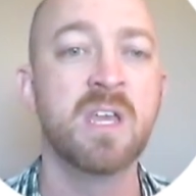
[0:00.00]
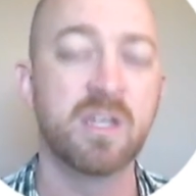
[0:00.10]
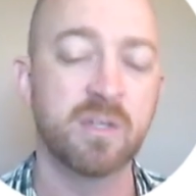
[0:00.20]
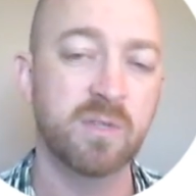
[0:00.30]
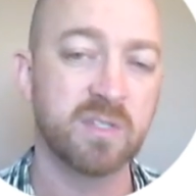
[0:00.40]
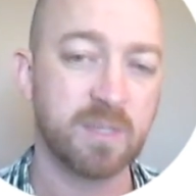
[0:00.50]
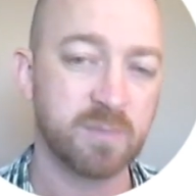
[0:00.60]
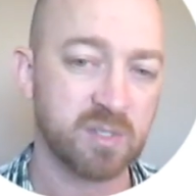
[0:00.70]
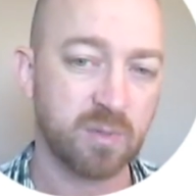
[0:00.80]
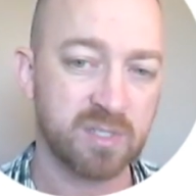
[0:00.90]
to the sums of
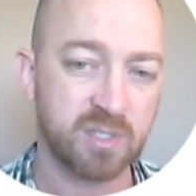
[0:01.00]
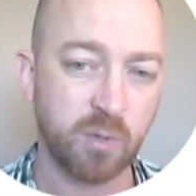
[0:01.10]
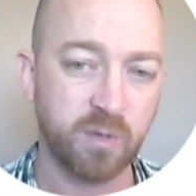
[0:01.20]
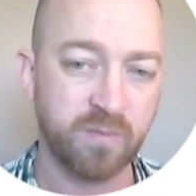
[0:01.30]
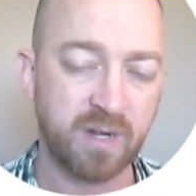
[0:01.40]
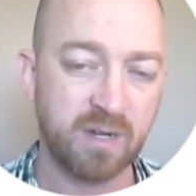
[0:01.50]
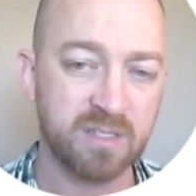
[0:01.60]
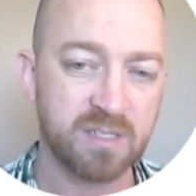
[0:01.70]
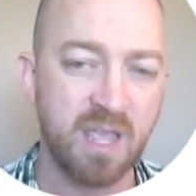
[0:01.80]
squares total variance.